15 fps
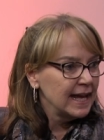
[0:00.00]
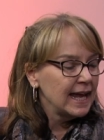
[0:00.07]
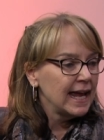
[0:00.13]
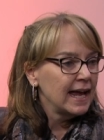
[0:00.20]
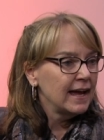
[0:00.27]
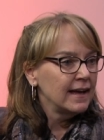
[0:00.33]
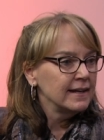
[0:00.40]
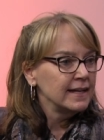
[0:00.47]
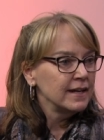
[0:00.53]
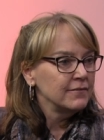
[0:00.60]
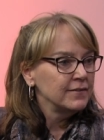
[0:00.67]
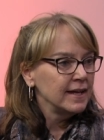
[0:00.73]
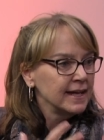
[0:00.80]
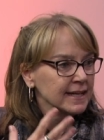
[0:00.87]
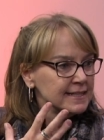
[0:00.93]
And if
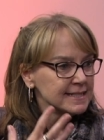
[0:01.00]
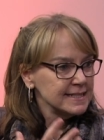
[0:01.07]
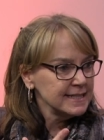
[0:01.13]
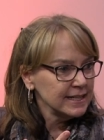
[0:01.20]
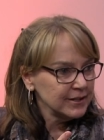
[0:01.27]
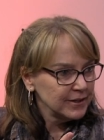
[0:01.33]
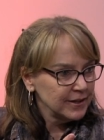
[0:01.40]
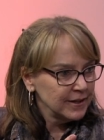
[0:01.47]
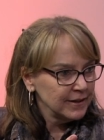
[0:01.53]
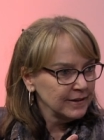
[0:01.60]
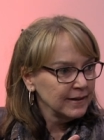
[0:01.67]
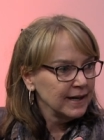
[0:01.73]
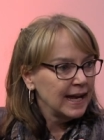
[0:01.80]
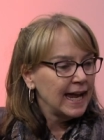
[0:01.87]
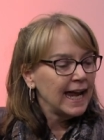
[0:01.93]
they get sicker,
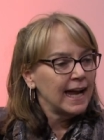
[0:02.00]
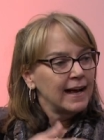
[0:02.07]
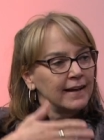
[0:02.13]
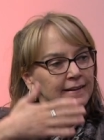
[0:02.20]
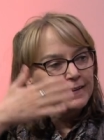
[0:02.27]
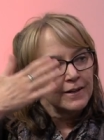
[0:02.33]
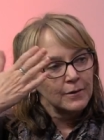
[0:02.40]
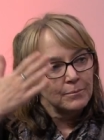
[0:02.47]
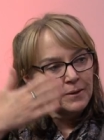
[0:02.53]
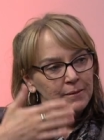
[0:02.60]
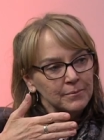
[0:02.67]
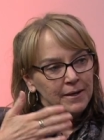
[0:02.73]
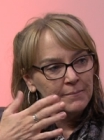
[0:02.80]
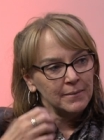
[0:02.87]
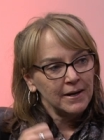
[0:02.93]
and their
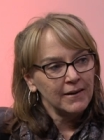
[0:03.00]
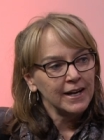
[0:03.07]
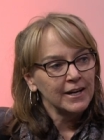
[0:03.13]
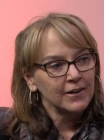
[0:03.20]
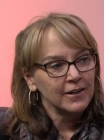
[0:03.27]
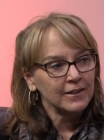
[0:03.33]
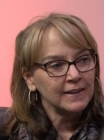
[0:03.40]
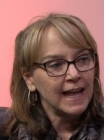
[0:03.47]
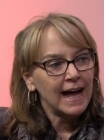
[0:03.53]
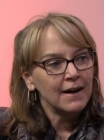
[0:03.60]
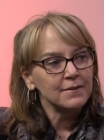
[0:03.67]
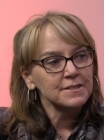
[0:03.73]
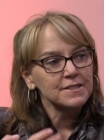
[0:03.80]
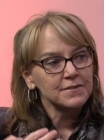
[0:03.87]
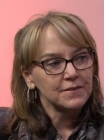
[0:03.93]
blood-brain barrier
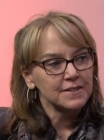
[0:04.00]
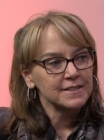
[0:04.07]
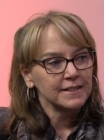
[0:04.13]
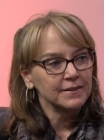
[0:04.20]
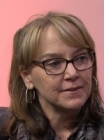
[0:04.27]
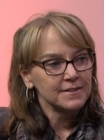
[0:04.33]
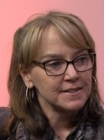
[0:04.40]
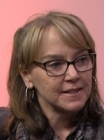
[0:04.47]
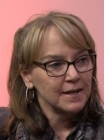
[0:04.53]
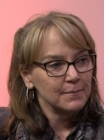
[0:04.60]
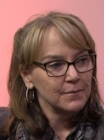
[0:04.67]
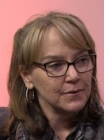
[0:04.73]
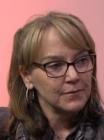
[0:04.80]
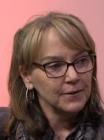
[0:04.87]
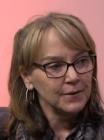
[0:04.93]
allows for signals to come
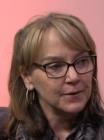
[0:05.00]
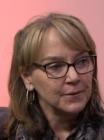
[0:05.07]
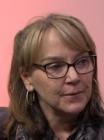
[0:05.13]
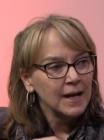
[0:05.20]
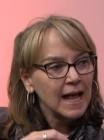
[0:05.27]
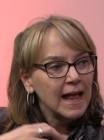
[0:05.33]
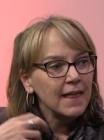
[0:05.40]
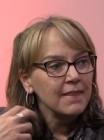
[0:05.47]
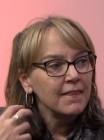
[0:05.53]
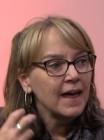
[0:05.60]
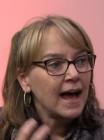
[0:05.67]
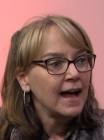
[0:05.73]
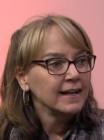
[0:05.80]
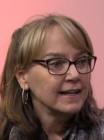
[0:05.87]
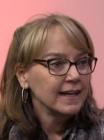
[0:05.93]
through,
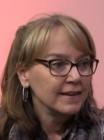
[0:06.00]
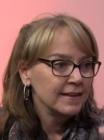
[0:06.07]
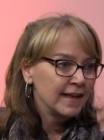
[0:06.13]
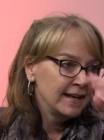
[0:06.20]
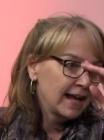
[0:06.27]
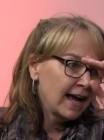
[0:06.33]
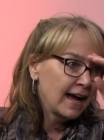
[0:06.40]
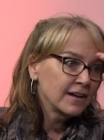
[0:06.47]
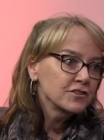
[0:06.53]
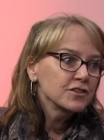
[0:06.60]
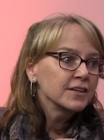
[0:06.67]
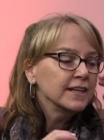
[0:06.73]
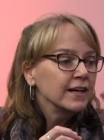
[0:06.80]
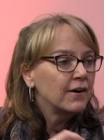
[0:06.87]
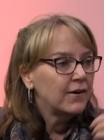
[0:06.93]
that can then
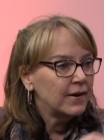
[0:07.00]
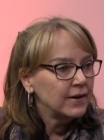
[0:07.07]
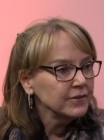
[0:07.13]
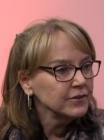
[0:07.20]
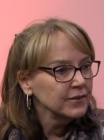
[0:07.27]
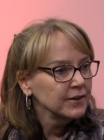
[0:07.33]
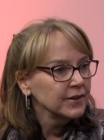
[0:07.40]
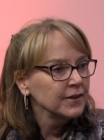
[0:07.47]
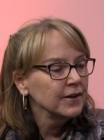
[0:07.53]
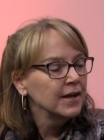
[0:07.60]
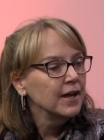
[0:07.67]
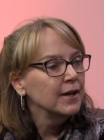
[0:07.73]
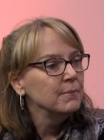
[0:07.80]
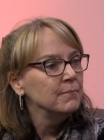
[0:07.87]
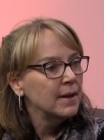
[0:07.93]
actually alter
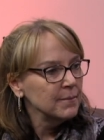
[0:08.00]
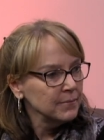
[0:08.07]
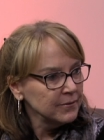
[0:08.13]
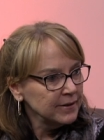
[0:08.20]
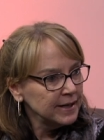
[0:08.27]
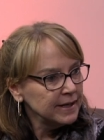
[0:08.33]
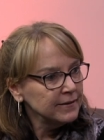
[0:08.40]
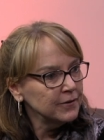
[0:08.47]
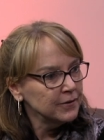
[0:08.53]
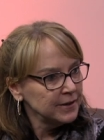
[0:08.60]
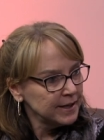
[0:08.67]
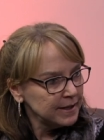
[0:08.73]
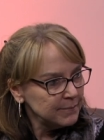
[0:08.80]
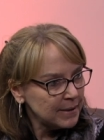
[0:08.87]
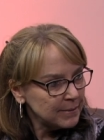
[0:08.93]
memory,
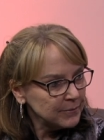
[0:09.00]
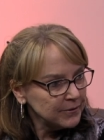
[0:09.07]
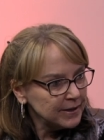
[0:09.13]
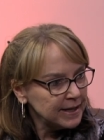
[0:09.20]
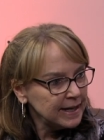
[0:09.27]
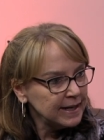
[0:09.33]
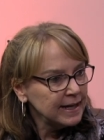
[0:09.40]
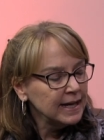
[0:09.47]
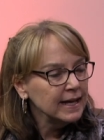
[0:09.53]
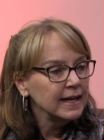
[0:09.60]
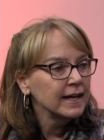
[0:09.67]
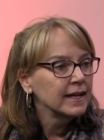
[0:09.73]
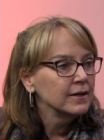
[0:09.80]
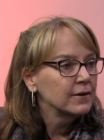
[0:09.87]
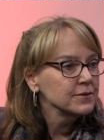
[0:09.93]
learning and memory,
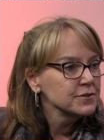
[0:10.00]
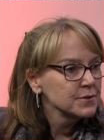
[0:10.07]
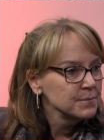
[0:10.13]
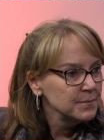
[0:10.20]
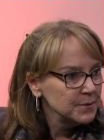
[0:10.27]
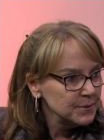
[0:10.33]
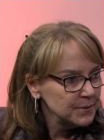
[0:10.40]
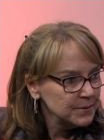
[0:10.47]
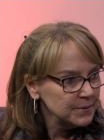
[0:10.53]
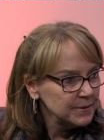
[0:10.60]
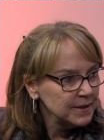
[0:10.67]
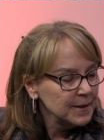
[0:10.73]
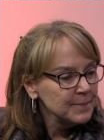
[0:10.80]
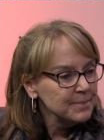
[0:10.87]
it can alter mood,